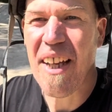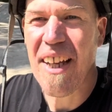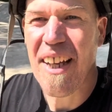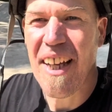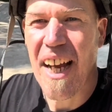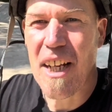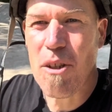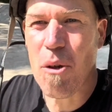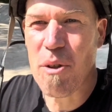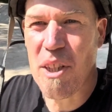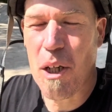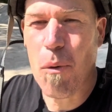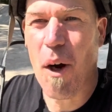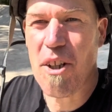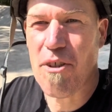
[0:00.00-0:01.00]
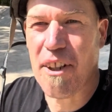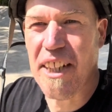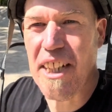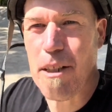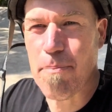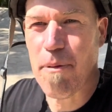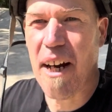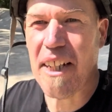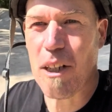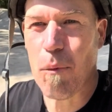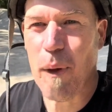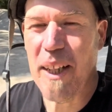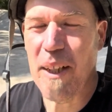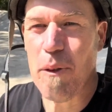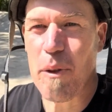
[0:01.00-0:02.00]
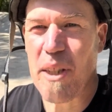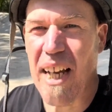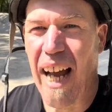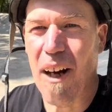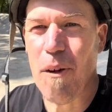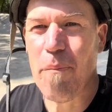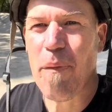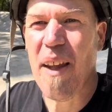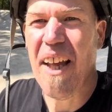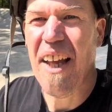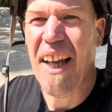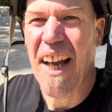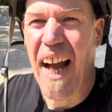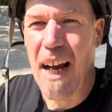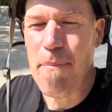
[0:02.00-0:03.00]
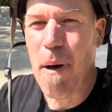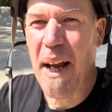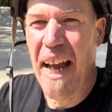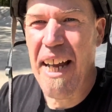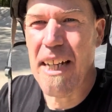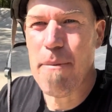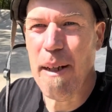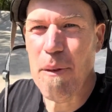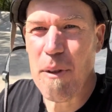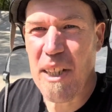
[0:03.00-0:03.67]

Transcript: It's also quite tricky to break the wheels out, and my enemy was a